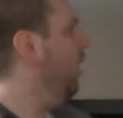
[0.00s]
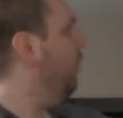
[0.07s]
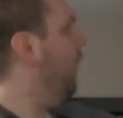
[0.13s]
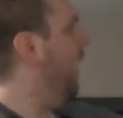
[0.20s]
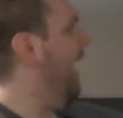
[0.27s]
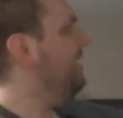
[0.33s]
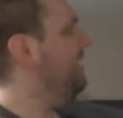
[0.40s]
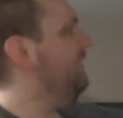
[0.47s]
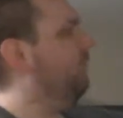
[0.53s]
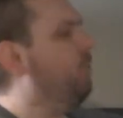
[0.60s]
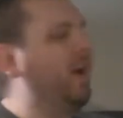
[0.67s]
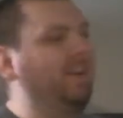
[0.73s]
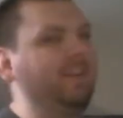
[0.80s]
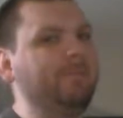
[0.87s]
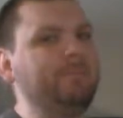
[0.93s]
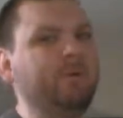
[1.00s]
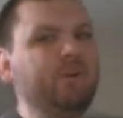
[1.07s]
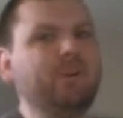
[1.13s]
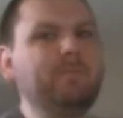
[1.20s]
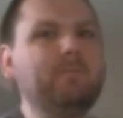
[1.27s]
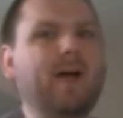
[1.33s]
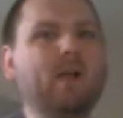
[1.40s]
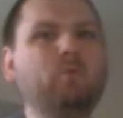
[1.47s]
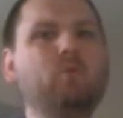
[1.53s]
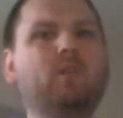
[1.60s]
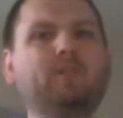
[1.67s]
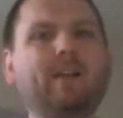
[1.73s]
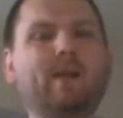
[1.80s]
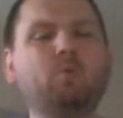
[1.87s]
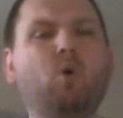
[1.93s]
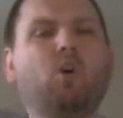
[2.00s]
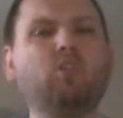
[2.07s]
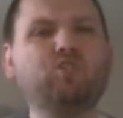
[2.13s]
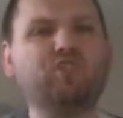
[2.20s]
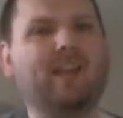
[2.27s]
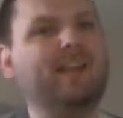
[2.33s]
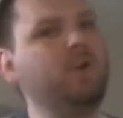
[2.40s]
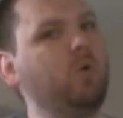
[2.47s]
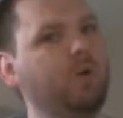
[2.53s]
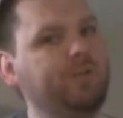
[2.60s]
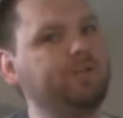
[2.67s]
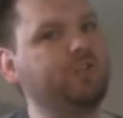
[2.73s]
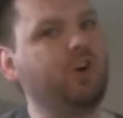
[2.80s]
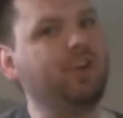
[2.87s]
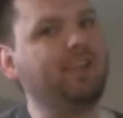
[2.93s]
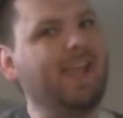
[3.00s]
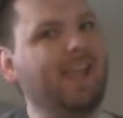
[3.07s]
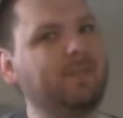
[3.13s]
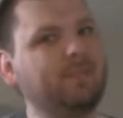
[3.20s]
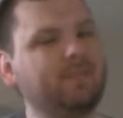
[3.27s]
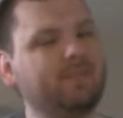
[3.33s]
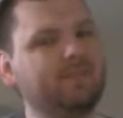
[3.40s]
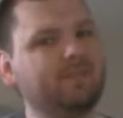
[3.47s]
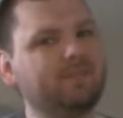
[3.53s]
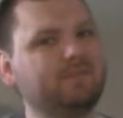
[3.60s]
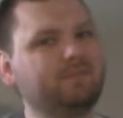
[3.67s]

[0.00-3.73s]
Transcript: Quacks of Quedlinburg by Wolfgang Walsh and North Star Games.